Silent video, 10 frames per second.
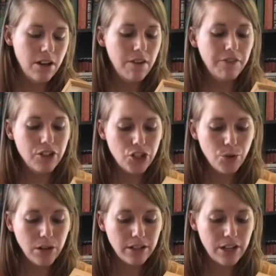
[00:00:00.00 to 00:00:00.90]
The
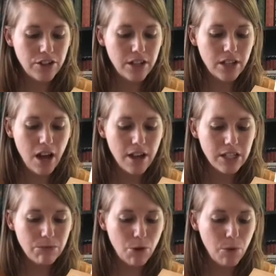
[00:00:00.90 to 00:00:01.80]
short ninja tossed
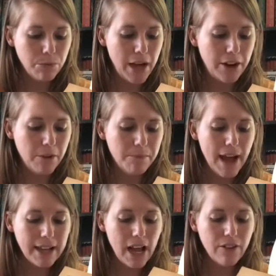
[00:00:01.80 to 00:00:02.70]
the rope ladder
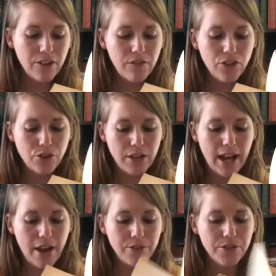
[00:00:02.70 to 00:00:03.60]
back out of the
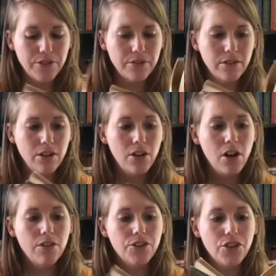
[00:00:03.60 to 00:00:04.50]
treehouse.
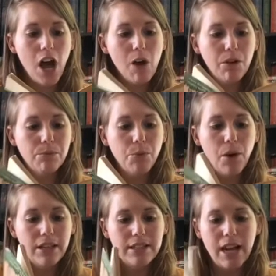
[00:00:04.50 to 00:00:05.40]
The tall one
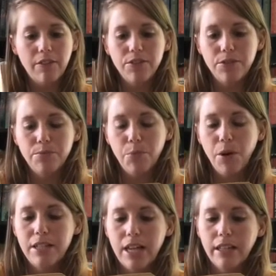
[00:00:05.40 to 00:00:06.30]
pointed down
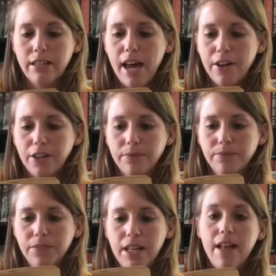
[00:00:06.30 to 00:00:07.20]
the ladder.
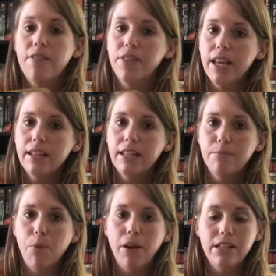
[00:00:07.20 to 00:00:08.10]
Then he
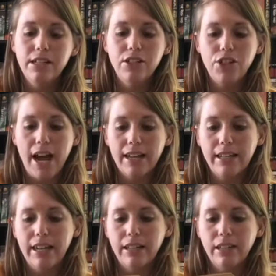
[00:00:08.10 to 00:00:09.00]
pointed to Jack and
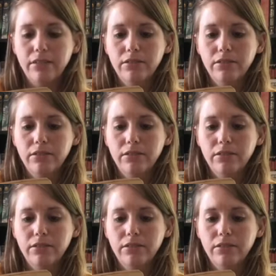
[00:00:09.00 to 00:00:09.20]
Annie.